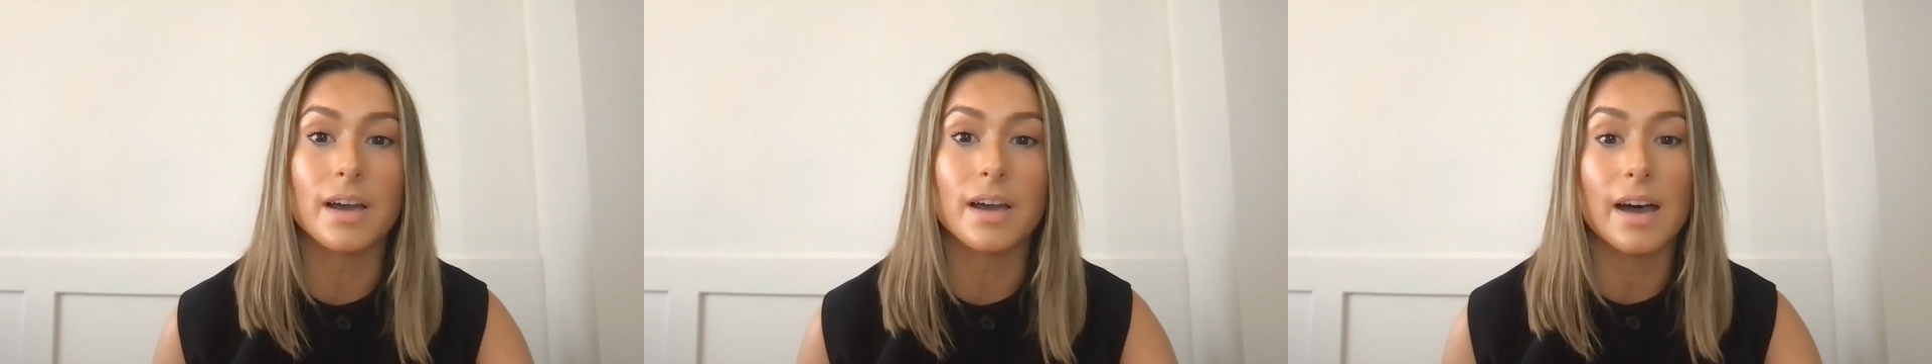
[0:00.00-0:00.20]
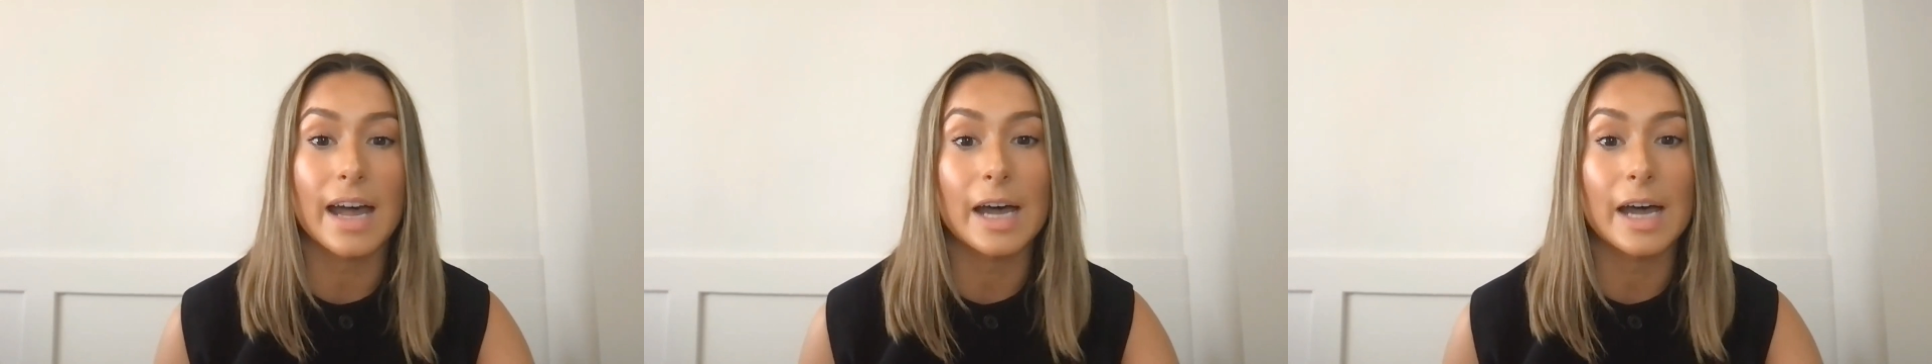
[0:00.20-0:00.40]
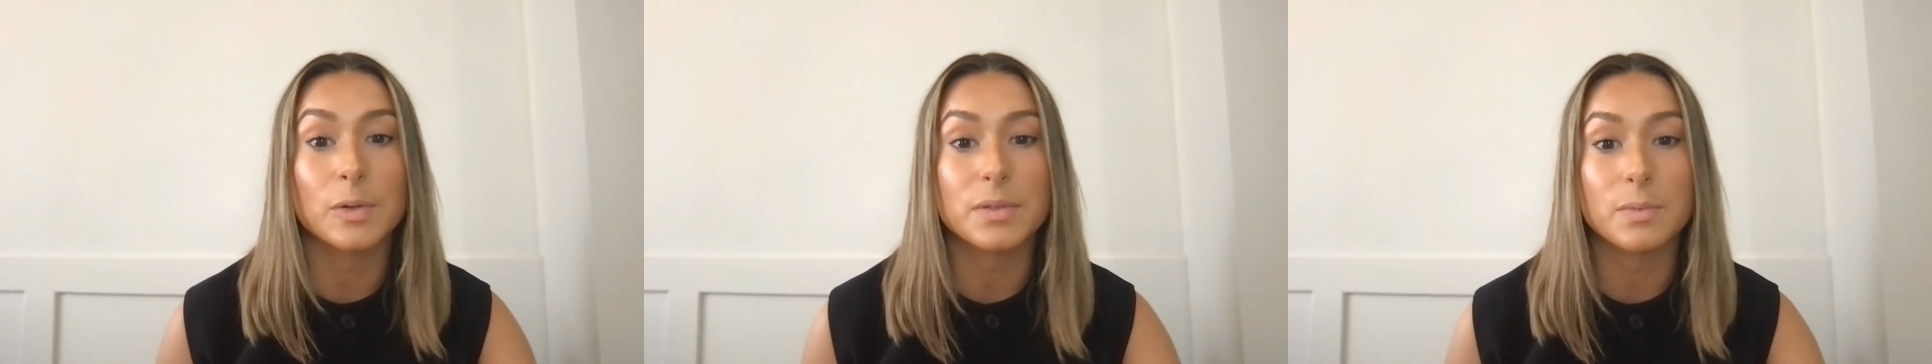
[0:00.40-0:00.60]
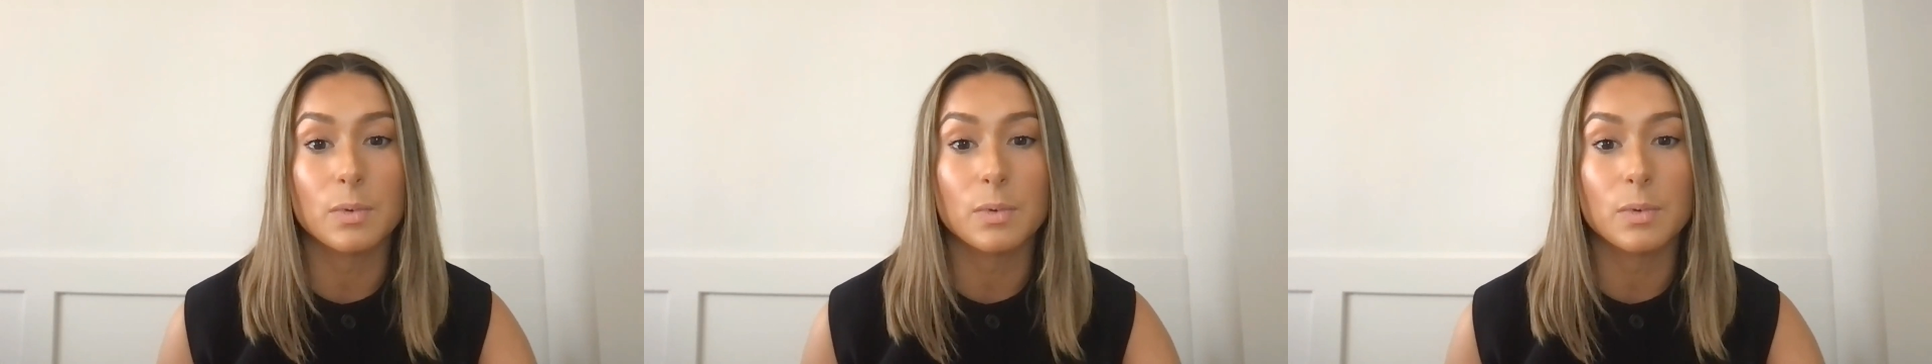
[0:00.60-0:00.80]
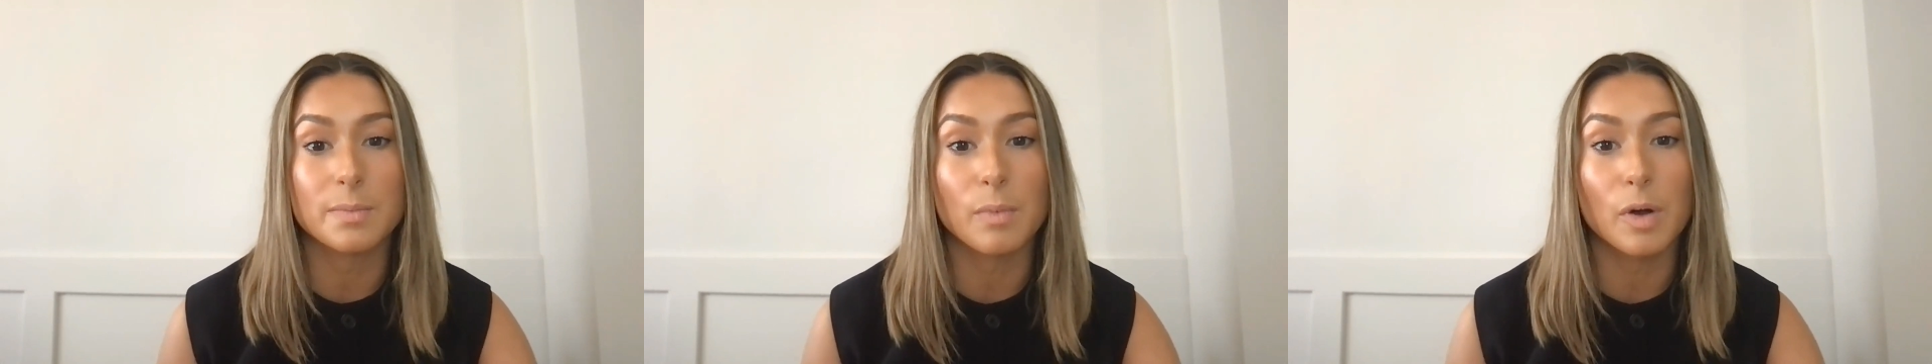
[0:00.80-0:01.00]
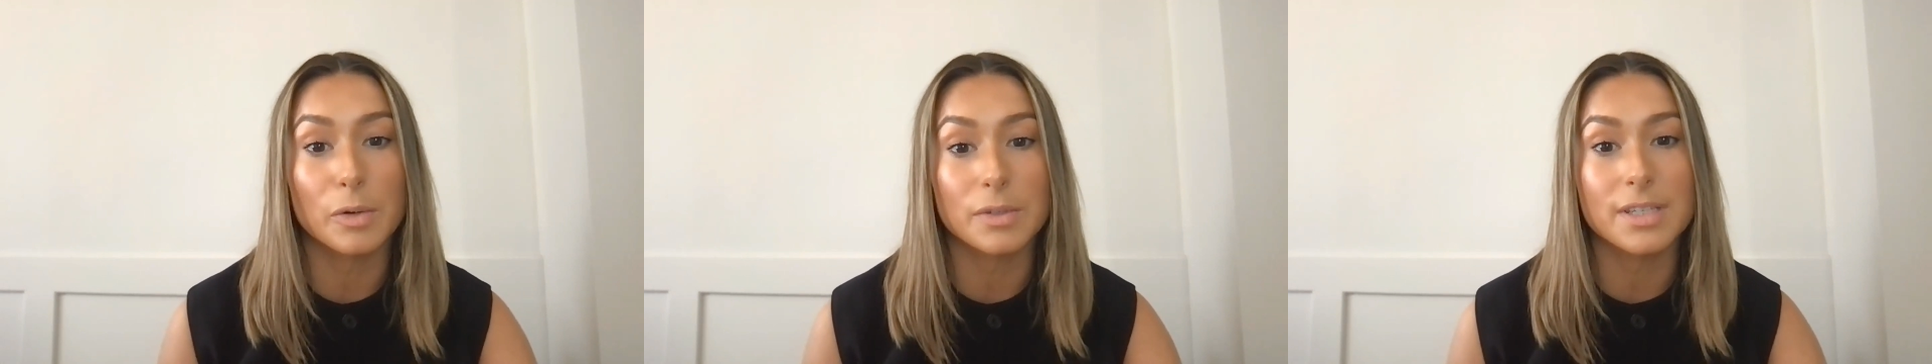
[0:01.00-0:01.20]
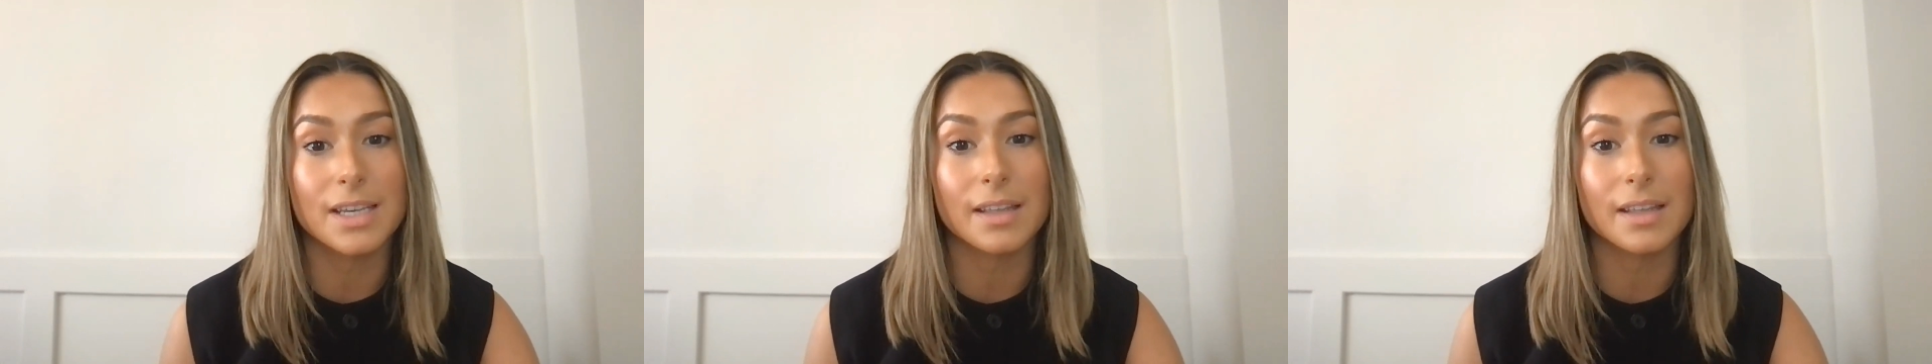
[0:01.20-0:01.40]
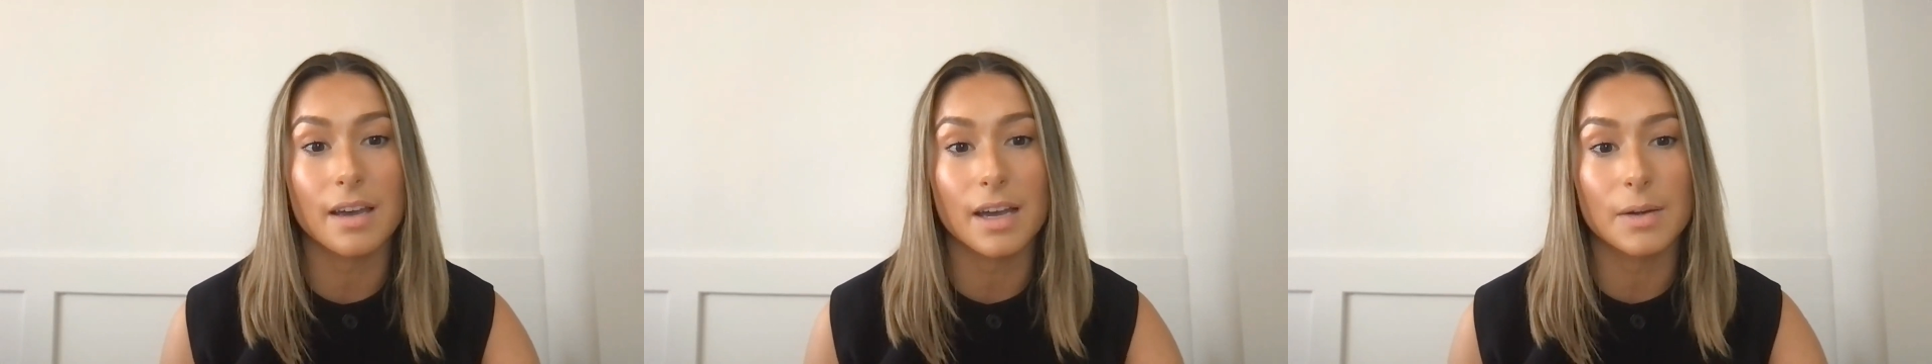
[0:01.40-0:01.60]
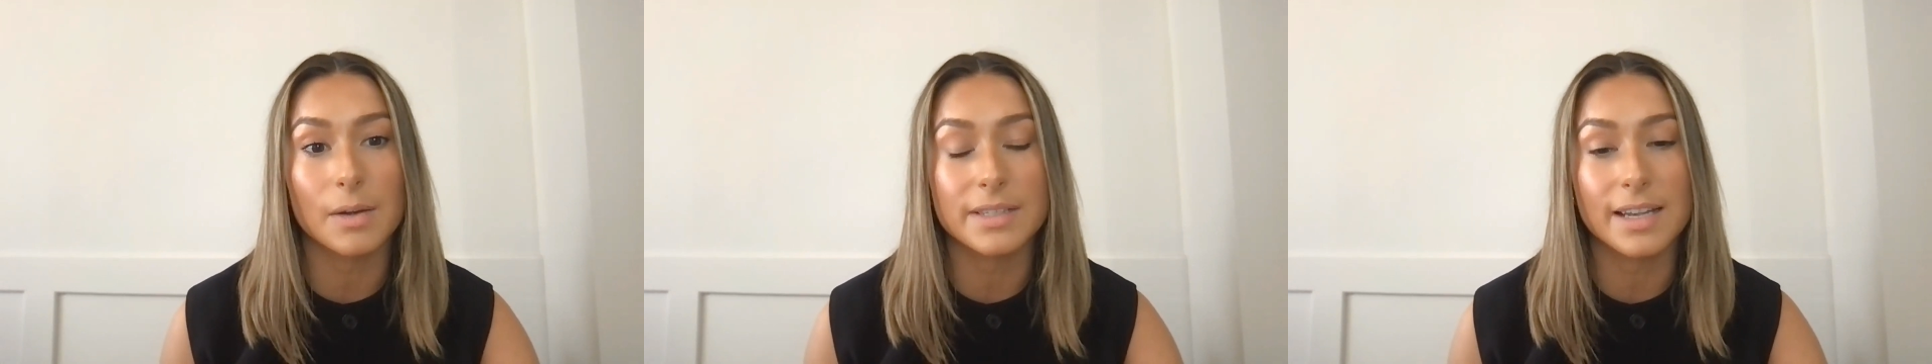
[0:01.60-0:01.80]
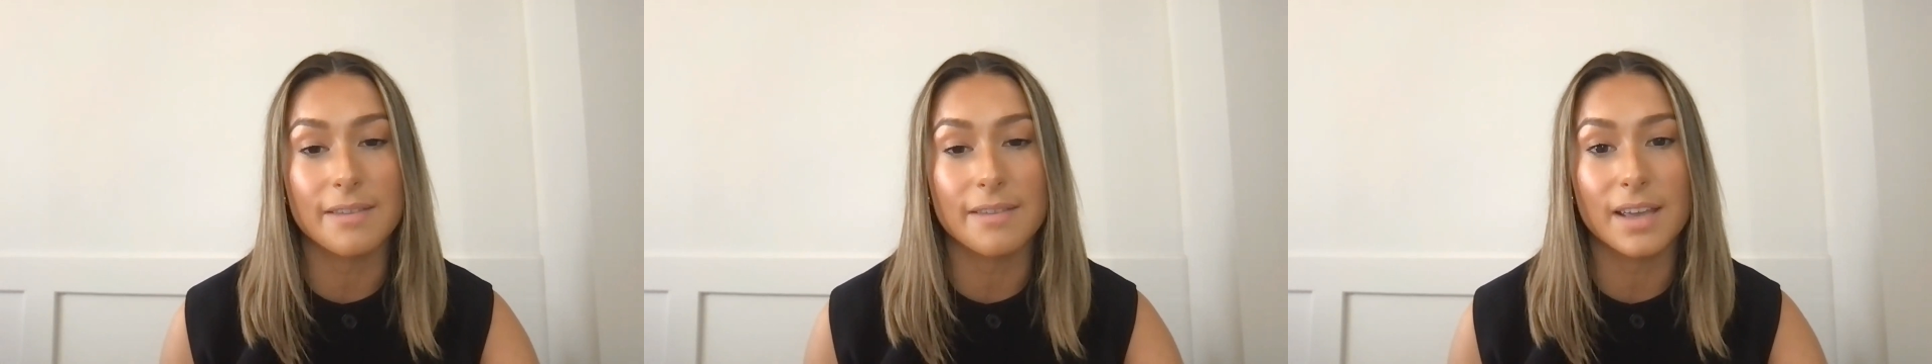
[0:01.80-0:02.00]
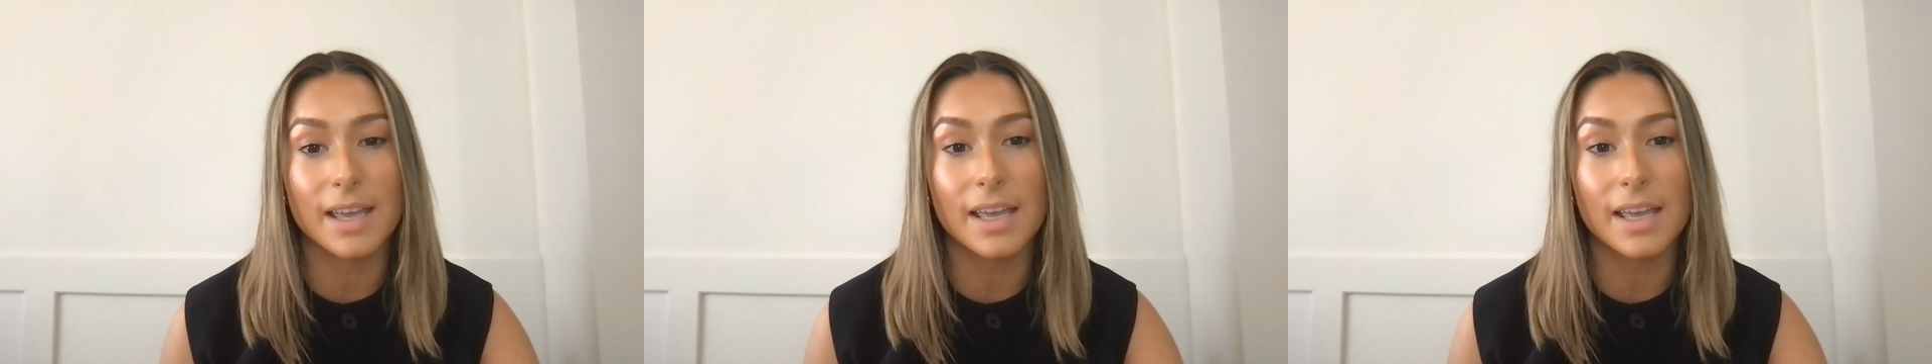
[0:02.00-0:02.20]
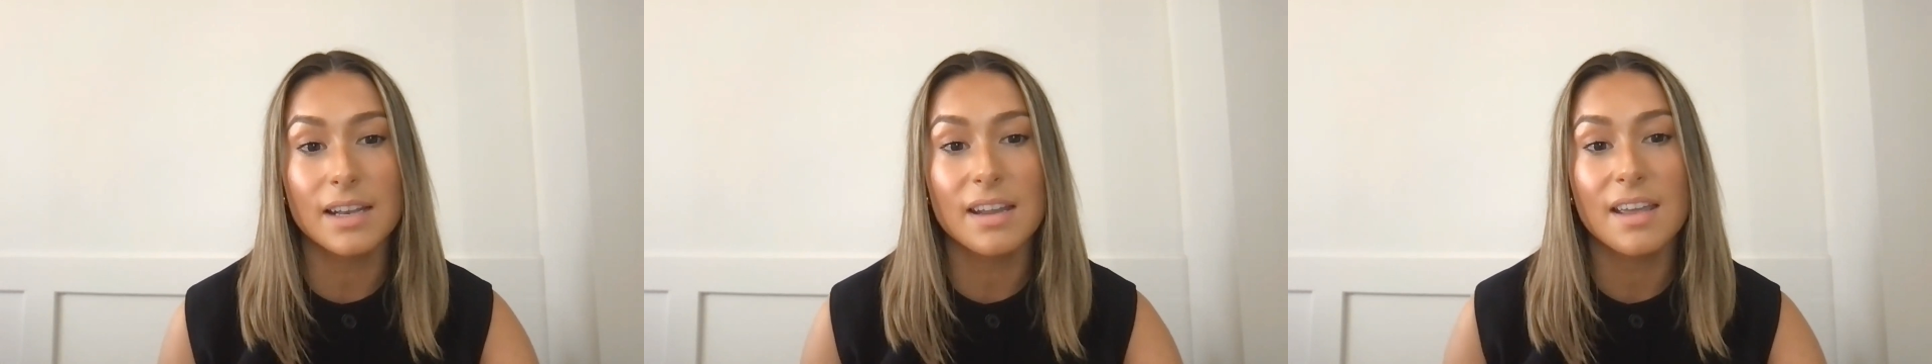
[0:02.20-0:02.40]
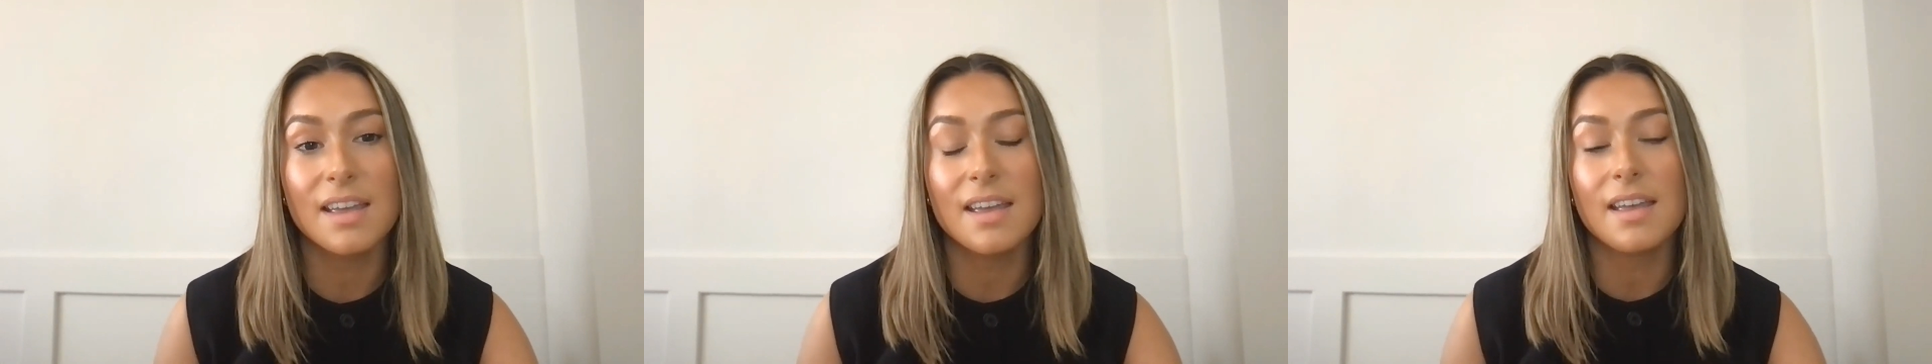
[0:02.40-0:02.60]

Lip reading: our house was moldy that I was living in.